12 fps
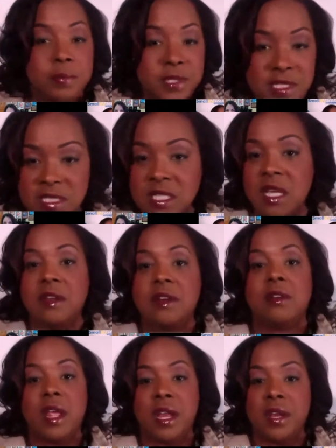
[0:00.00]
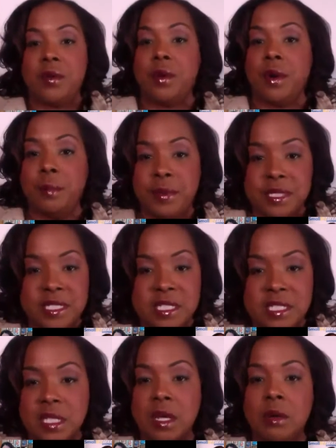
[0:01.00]
business line of credit or a
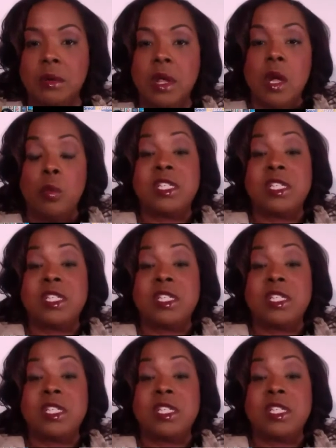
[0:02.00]
business loan,